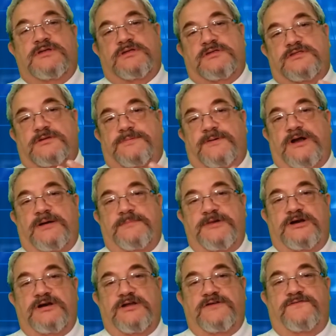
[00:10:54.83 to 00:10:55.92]
The
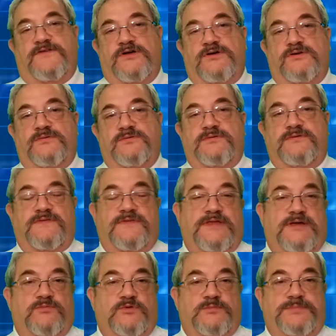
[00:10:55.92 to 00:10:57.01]
primary phone
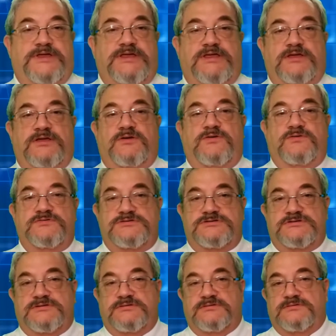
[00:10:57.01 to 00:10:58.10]
that would be
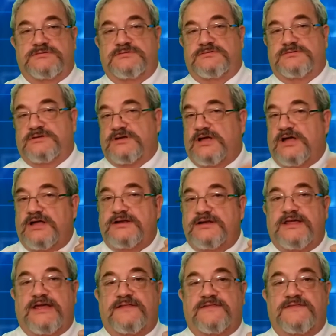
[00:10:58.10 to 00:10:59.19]
used to
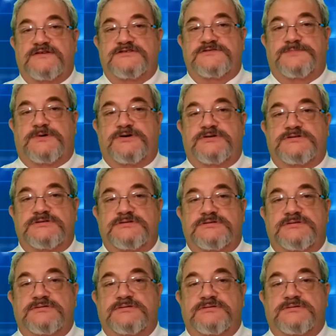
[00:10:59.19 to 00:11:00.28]
contact this
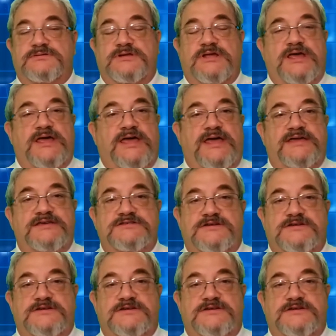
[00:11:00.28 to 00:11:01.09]
person to ask